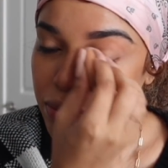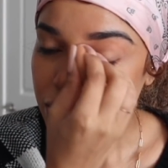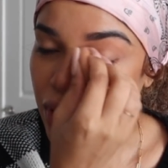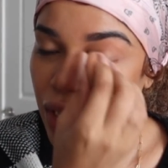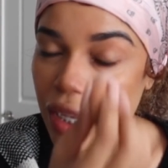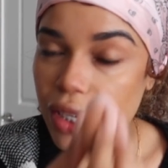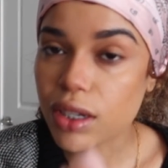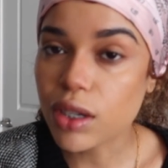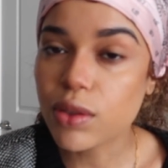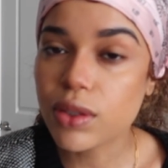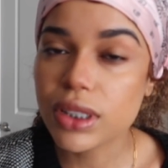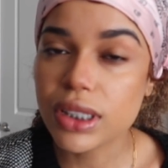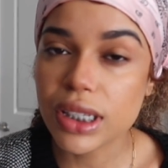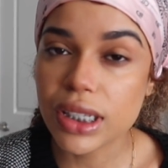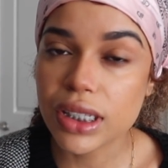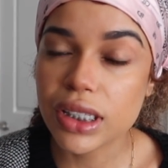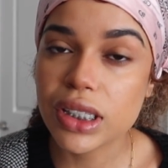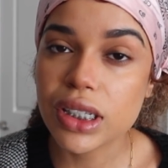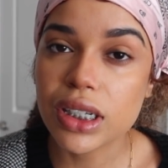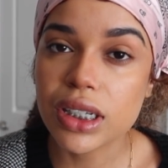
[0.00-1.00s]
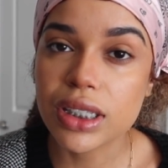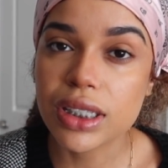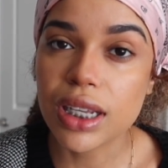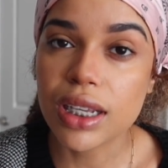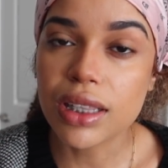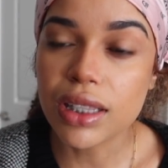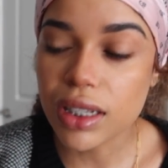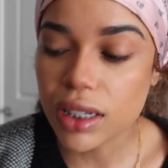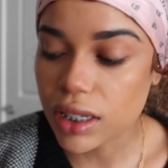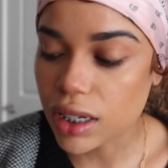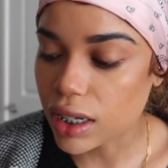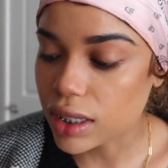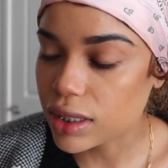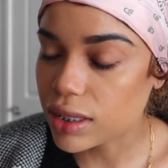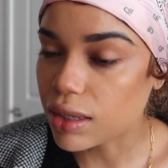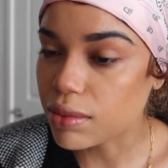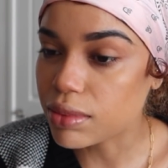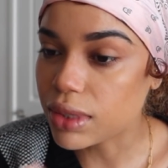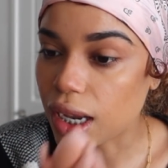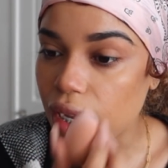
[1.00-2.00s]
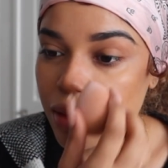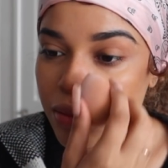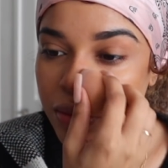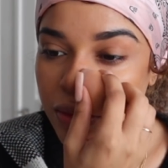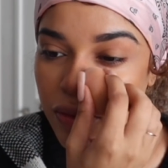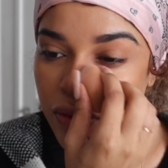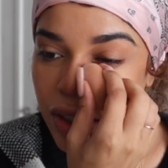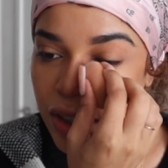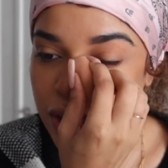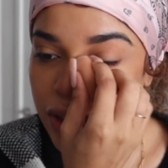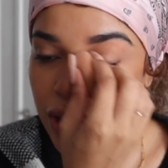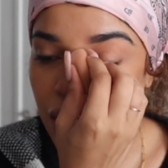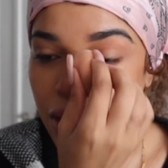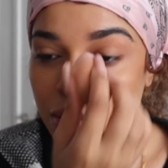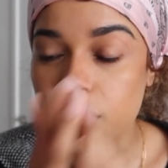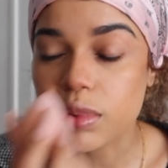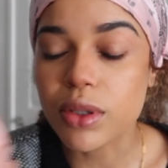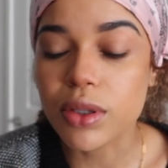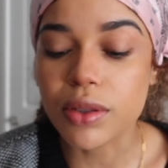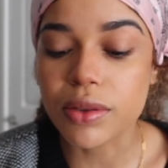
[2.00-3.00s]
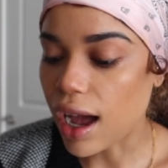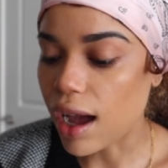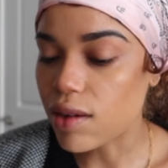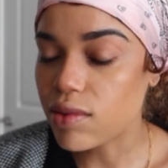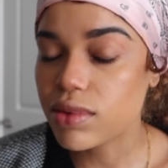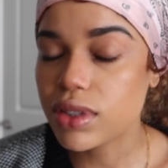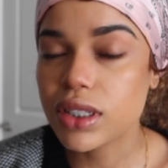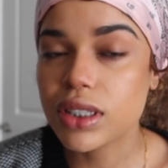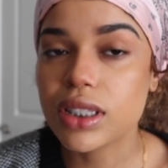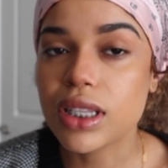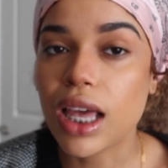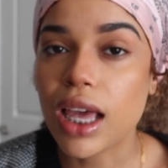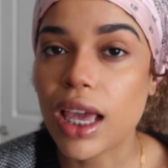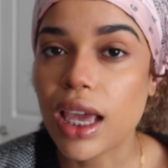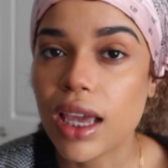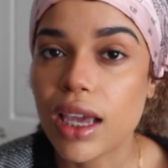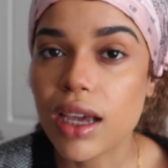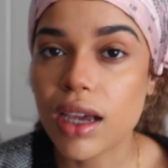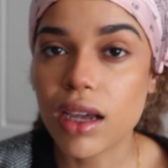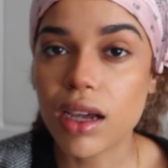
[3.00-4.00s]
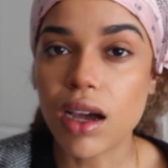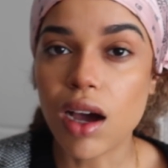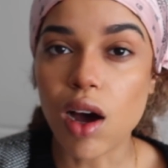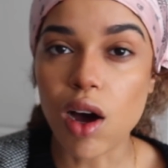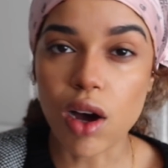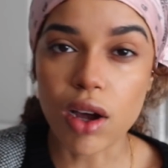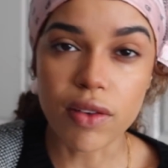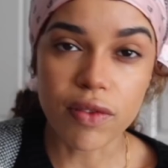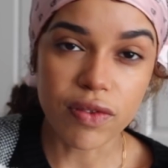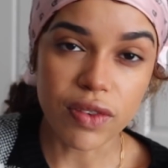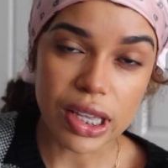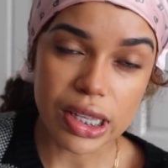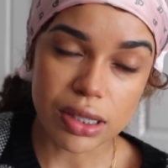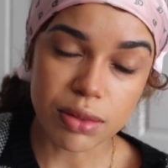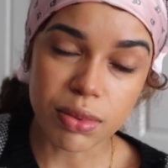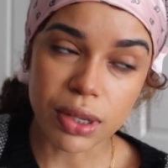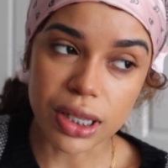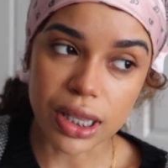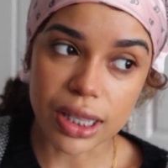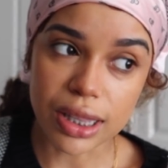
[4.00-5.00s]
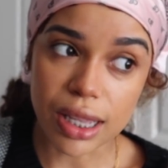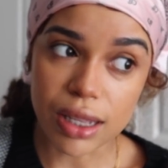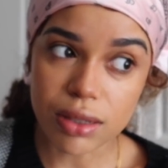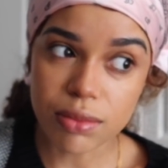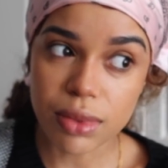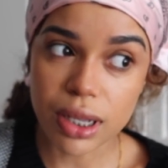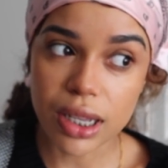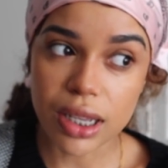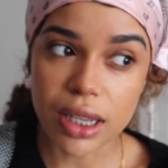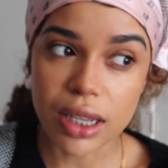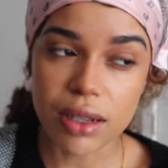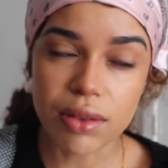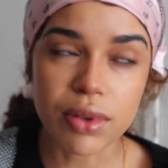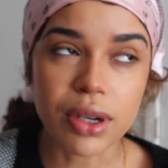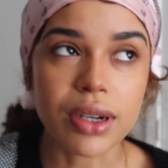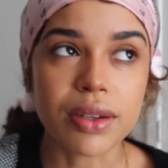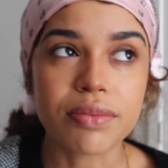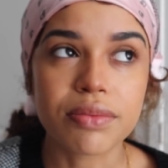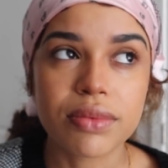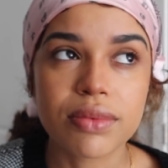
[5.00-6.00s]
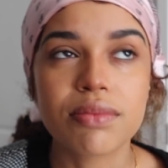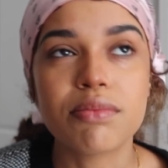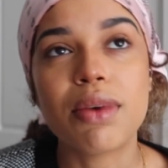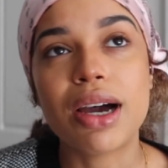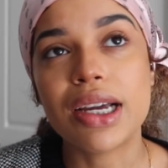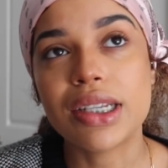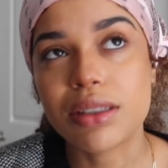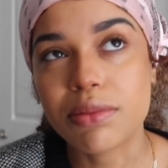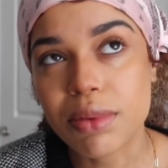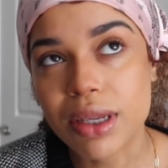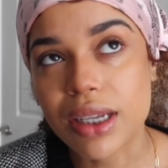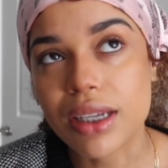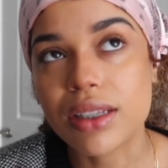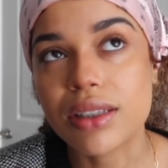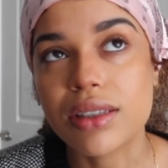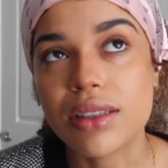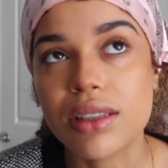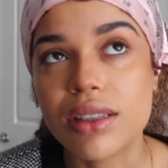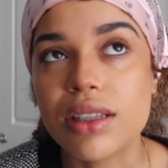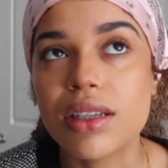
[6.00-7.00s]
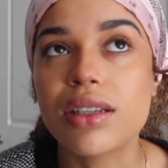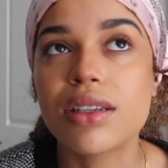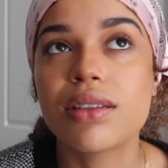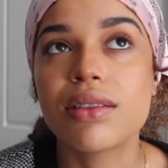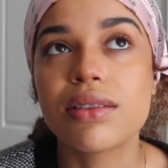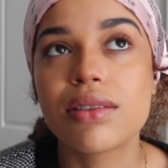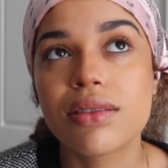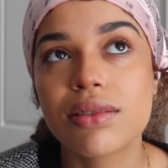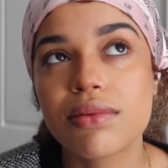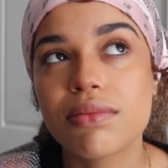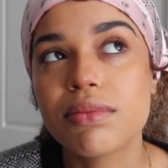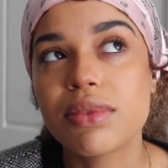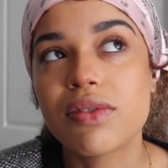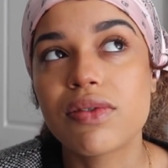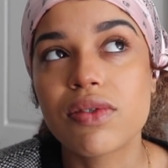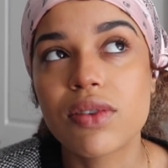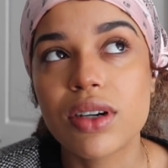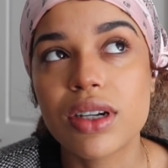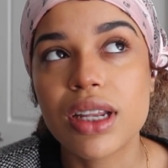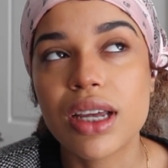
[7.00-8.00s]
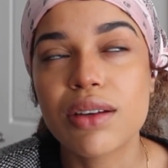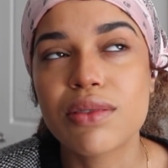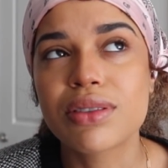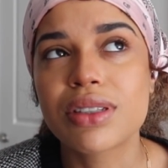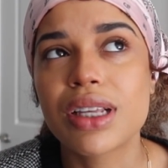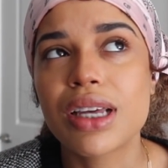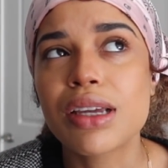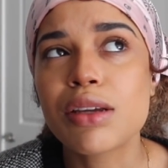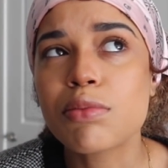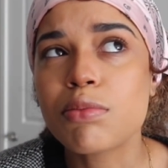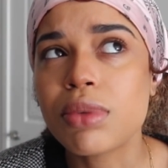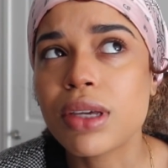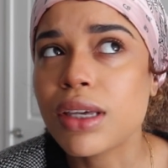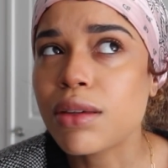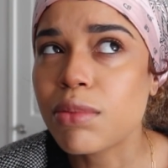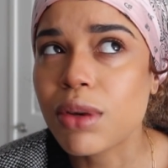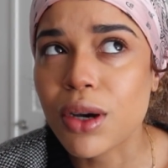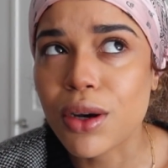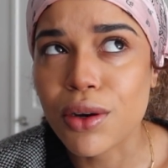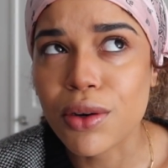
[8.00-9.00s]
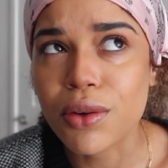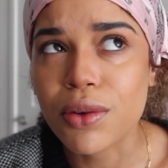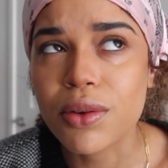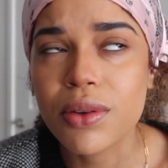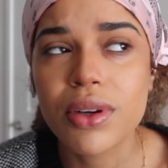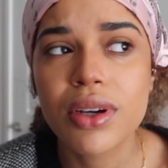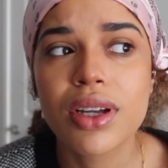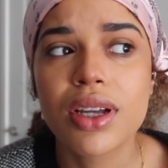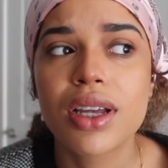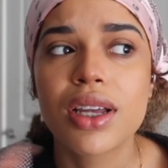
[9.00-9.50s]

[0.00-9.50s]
I know it's easier said than done sometimes. For example, I was like on Facebook, like that was my, well, MySpace, and then before that it was like Bebo.